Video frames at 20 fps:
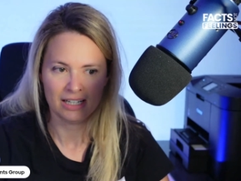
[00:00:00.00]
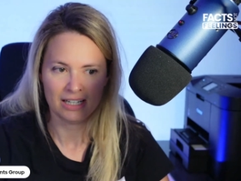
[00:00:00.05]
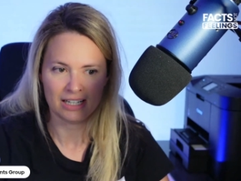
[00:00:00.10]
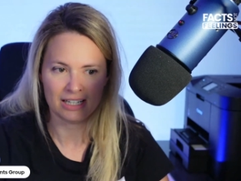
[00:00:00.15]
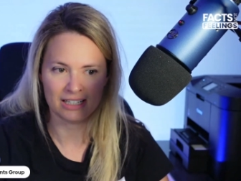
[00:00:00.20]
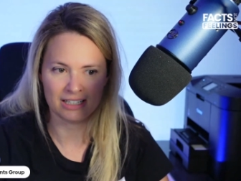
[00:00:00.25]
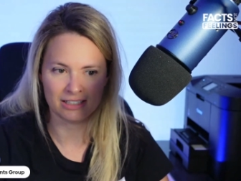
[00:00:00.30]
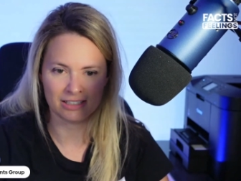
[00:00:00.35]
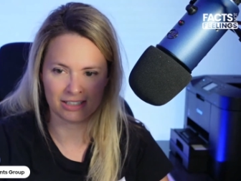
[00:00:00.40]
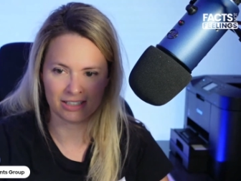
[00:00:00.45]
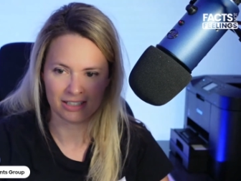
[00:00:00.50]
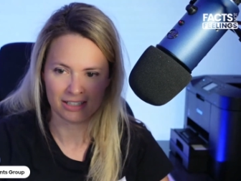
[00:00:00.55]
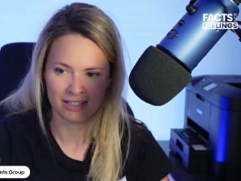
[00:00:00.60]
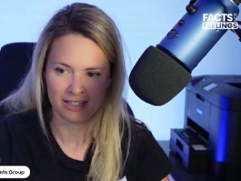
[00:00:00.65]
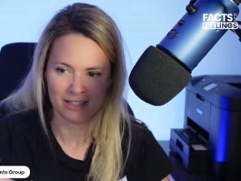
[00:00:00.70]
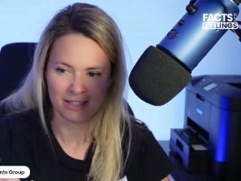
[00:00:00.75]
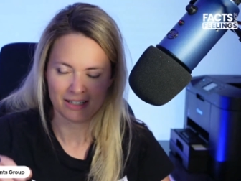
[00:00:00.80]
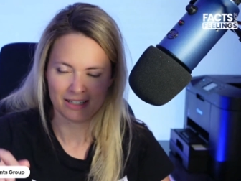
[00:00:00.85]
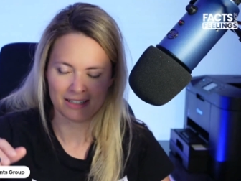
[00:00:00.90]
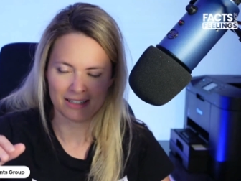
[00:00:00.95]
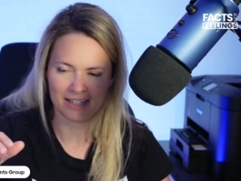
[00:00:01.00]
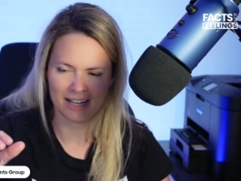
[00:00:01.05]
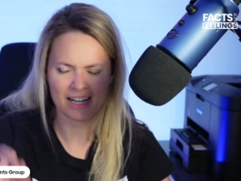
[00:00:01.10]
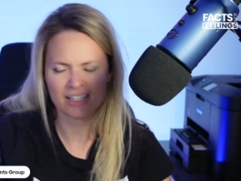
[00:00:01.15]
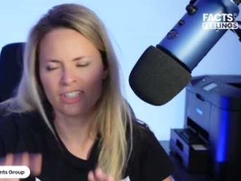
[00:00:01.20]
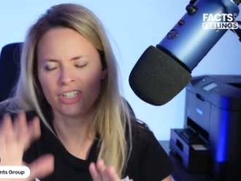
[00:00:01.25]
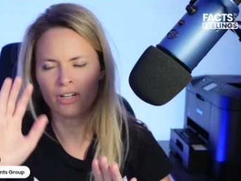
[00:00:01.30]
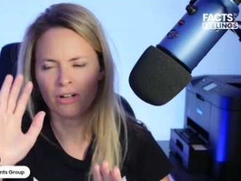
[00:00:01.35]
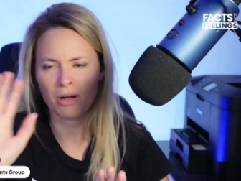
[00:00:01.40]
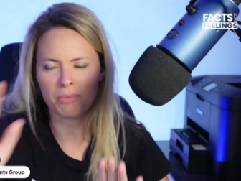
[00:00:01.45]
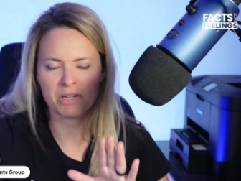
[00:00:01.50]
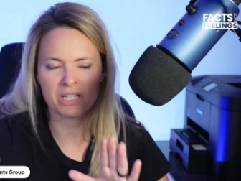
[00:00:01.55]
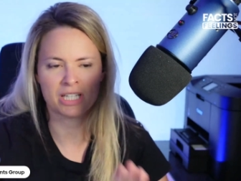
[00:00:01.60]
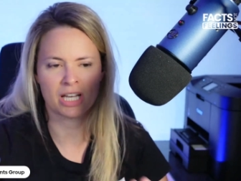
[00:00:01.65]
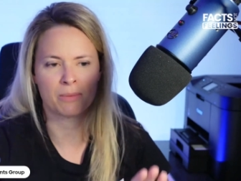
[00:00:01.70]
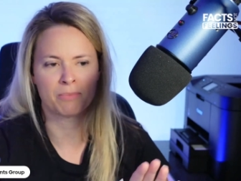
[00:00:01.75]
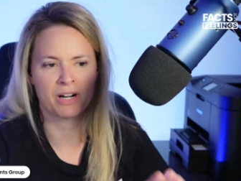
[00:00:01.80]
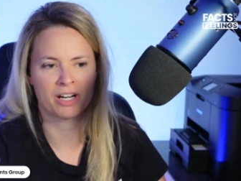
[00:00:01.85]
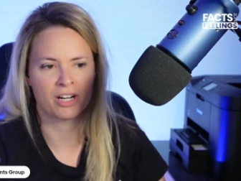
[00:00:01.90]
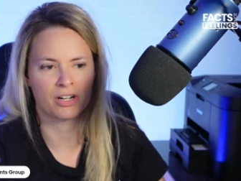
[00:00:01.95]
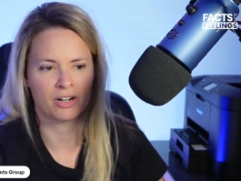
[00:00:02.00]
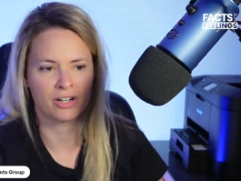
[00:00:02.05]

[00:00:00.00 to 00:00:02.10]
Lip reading: is actually, no, I'm going to take a break here.